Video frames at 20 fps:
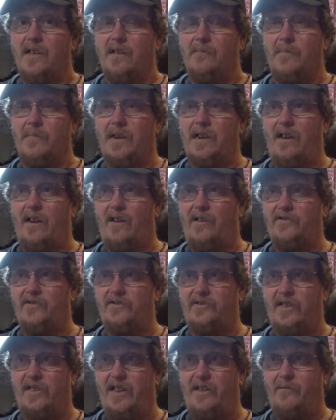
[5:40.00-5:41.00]

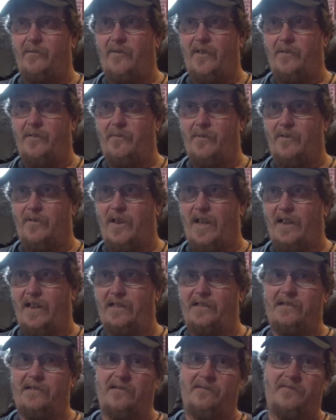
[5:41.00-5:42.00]
because they were like
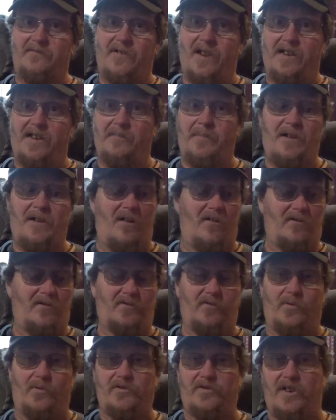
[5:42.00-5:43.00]
trying to be Arnold
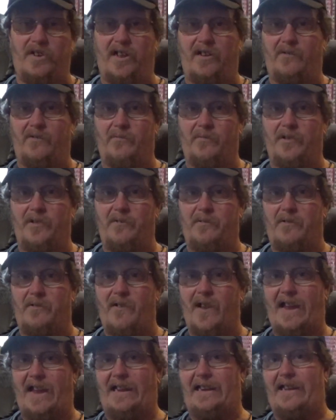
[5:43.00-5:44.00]
Schwarzenegger when they were
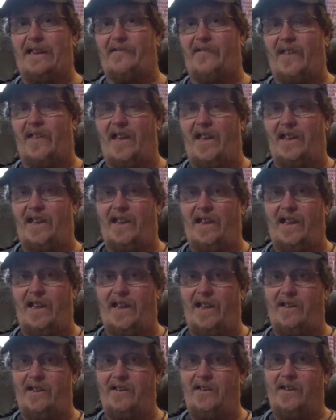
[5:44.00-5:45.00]
racking that thing
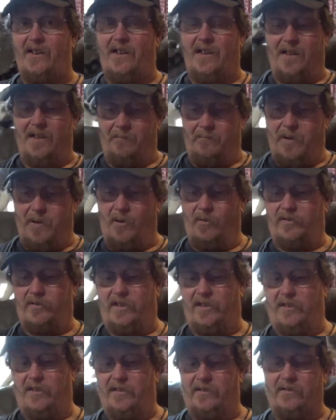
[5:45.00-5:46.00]
and broke
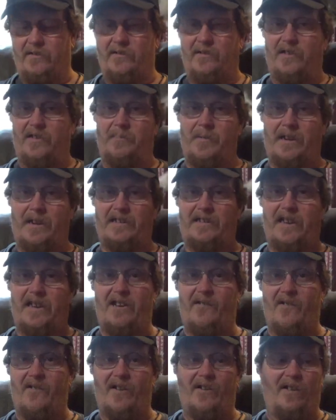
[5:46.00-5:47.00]
the
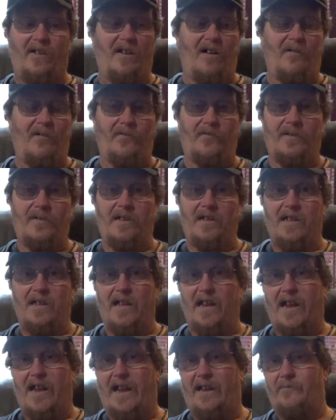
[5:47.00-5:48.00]
Picatinny rail off.
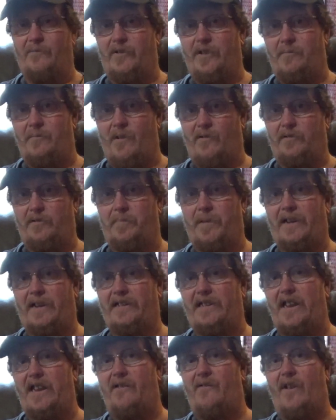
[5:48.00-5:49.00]
And when they broke the
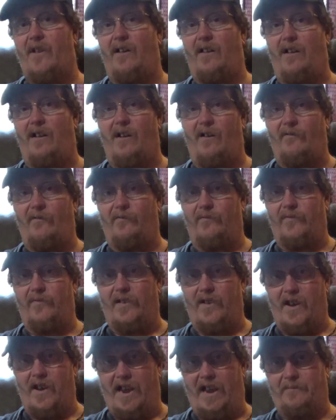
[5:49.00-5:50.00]
Picatinny rail off,
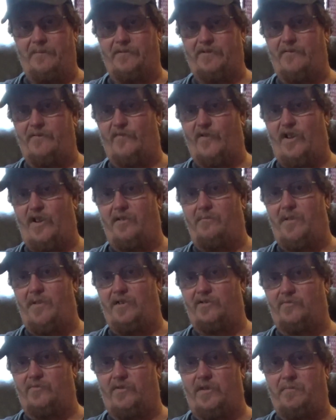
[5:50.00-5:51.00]
their hand was in front of the
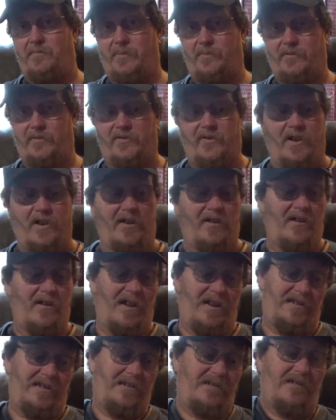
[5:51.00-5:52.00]
muzzle when they pulled the trigger.
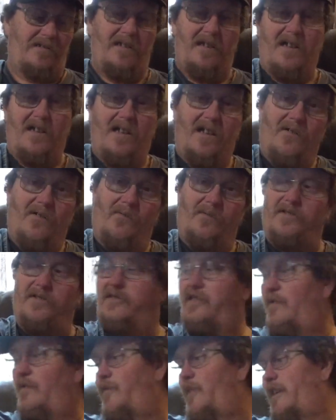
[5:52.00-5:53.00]
And when
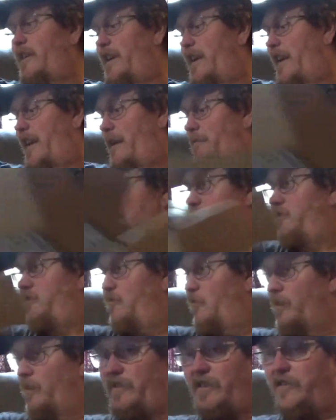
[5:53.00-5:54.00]
stuff like that happens,
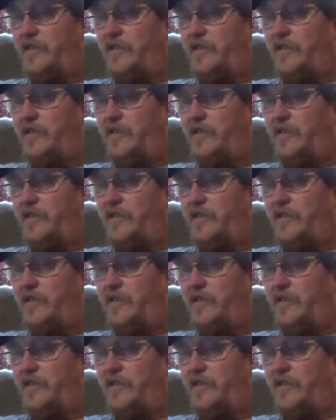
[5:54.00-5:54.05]
you win the